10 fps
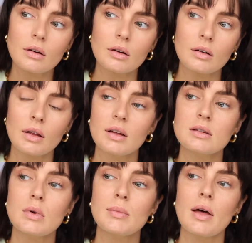Going around the edge
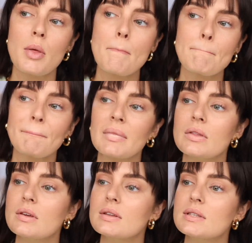of my mouth.
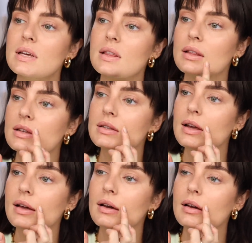You can see that there's
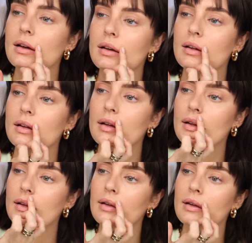like
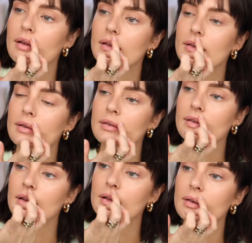
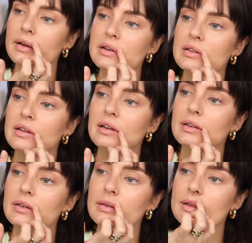discoloration there. I
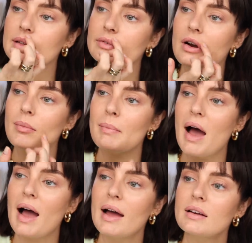don't know where that's from.
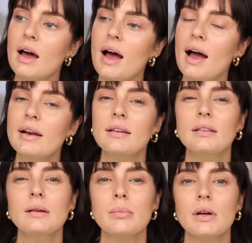I had a
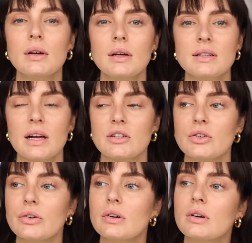lip
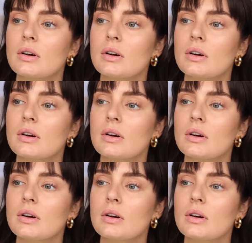tattoo.